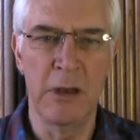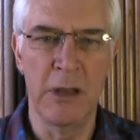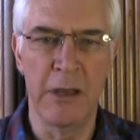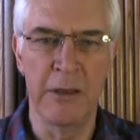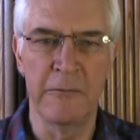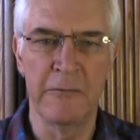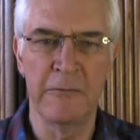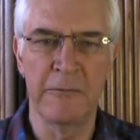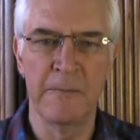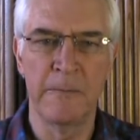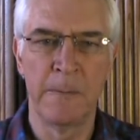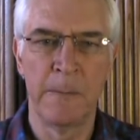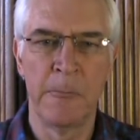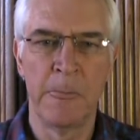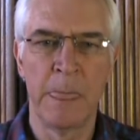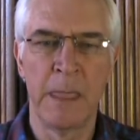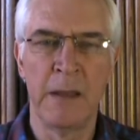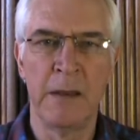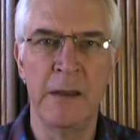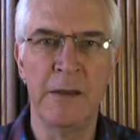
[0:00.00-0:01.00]
life.
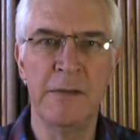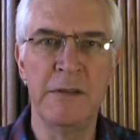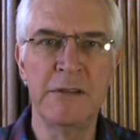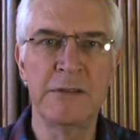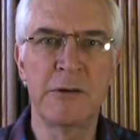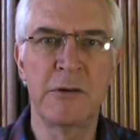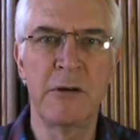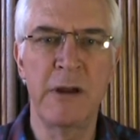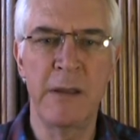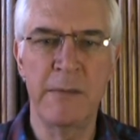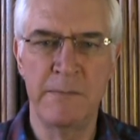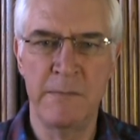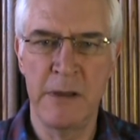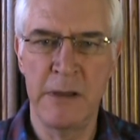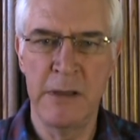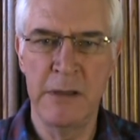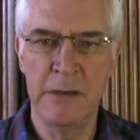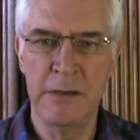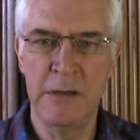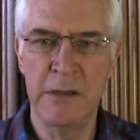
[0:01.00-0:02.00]
Now this grabbed
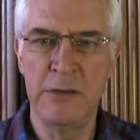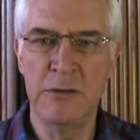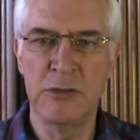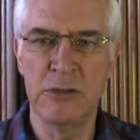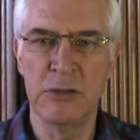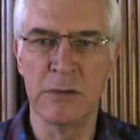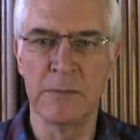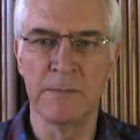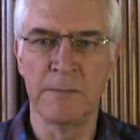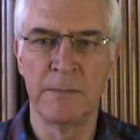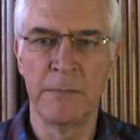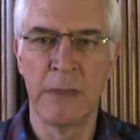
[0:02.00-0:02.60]
my attention.